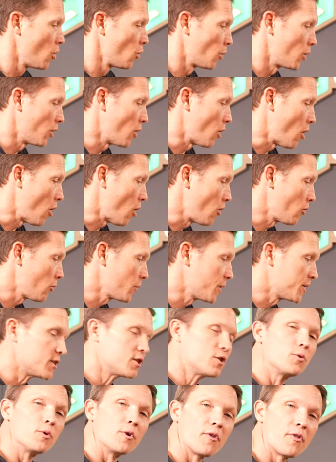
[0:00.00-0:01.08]
Went all the way
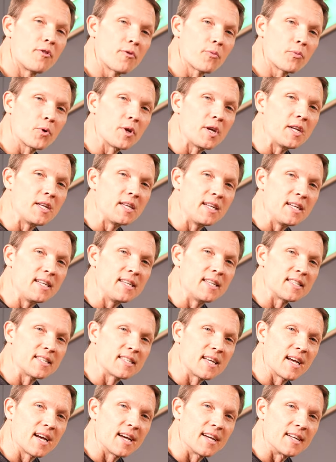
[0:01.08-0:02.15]
to a 3D
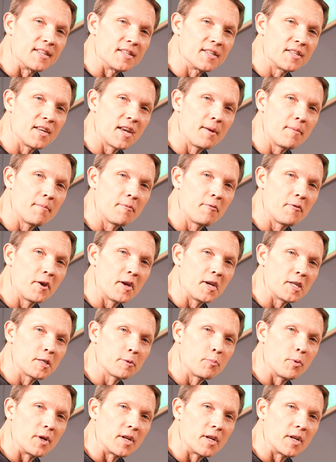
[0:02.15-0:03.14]
design, same face,